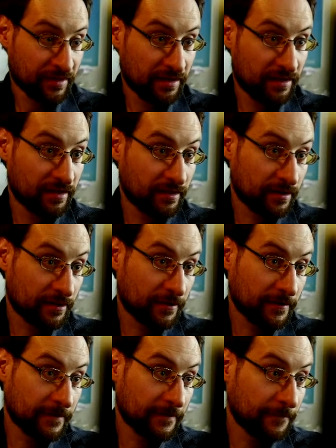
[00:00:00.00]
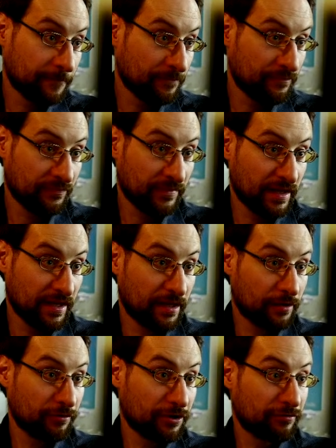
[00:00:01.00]

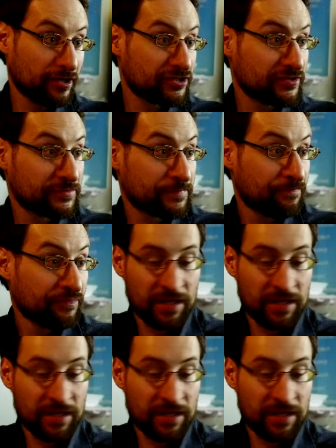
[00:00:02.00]
regressions.